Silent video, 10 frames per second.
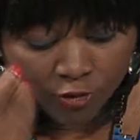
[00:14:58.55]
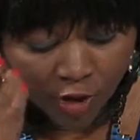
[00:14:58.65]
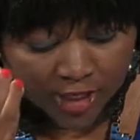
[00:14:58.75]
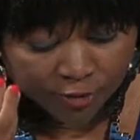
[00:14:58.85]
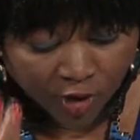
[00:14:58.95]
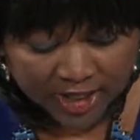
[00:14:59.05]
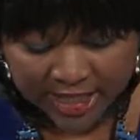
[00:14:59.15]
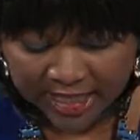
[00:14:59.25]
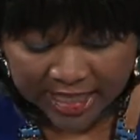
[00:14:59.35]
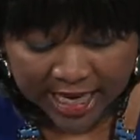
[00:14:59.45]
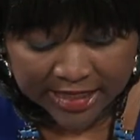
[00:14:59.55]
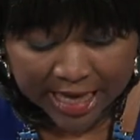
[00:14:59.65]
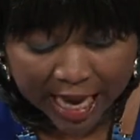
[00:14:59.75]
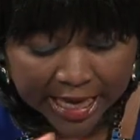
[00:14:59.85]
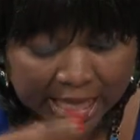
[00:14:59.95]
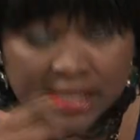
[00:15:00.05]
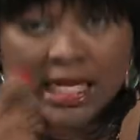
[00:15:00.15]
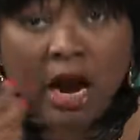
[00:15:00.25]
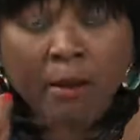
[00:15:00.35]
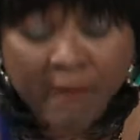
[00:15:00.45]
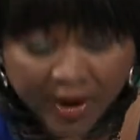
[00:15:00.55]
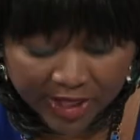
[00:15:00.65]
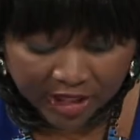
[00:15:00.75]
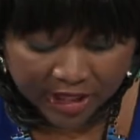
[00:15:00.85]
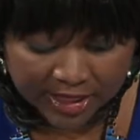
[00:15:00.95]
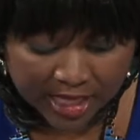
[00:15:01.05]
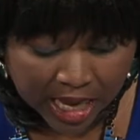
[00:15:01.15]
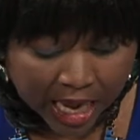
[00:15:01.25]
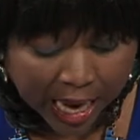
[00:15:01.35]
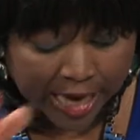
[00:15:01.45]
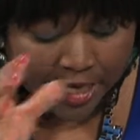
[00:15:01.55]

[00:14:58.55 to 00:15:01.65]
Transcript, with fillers: for, for Satan against our marriages, and